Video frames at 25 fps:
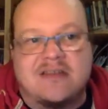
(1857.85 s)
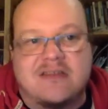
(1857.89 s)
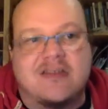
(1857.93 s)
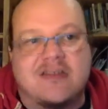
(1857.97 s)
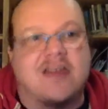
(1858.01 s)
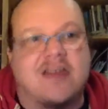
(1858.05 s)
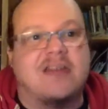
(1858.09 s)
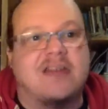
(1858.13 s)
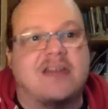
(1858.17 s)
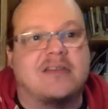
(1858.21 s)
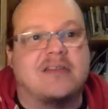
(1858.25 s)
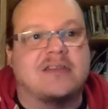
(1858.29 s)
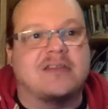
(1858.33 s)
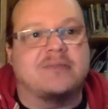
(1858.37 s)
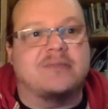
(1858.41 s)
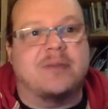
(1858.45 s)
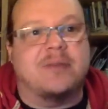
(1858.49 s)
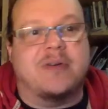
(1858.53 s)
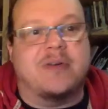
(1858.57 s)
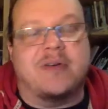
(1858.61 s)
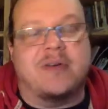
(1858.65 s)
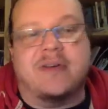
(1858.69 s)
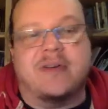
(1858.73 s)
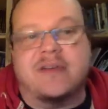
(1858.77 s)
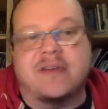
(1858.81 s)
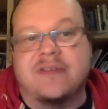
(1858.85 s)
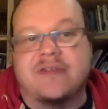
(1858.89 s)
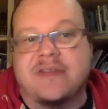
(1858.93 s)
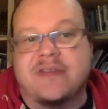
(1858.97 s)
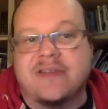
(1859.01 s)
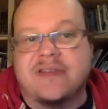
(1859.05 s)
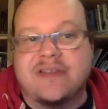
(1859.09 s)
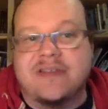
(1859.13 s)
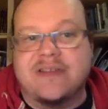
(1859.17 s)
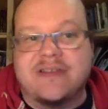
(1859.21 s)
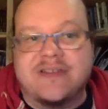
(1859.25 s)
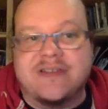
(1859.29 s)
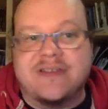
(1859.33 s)
child
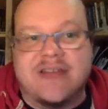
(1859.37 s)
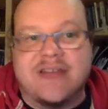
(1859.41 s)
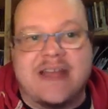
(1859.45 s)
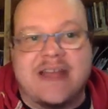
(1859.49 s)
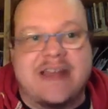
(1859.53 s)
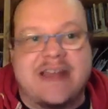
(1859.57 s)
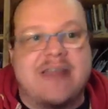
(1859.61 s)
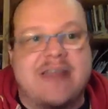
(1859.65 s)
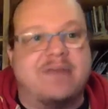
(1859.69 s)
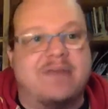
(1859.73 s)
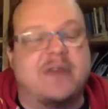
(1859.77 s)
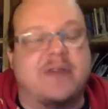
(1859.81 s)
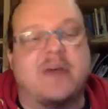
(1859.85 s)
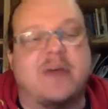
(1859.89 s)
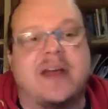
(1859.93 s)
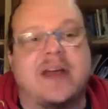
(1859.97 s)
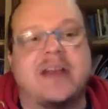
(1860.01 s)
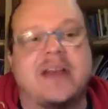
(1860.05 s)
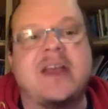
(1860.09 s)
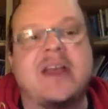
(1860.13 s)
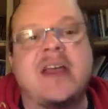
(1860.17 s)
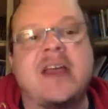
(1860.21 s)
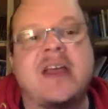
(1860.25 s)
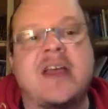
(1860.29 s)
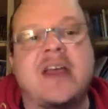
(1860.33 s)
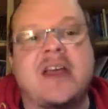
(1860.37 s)
pornographers and everyone